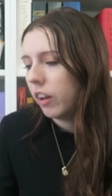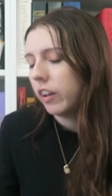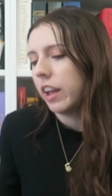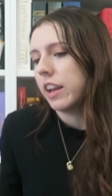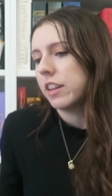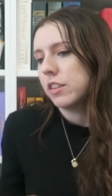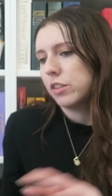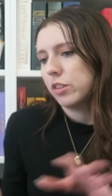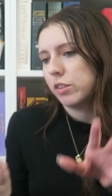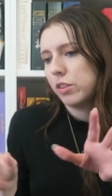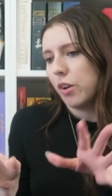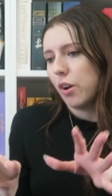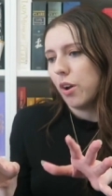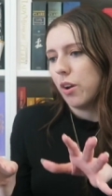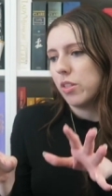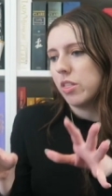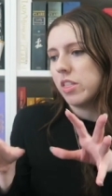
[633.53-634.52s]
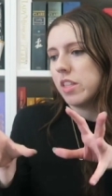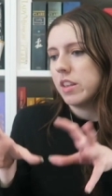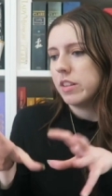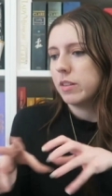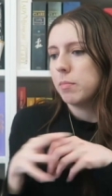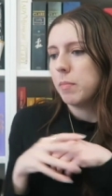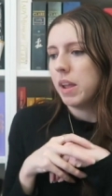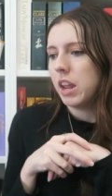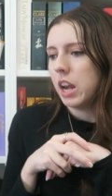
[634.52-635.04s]
Okay, so
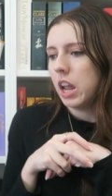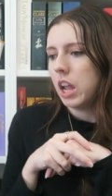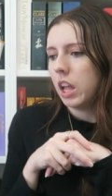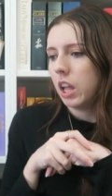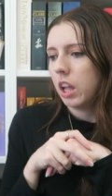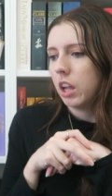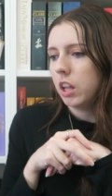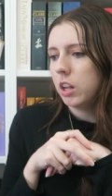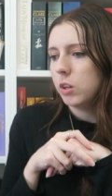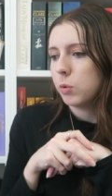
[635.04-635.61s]
this meeting,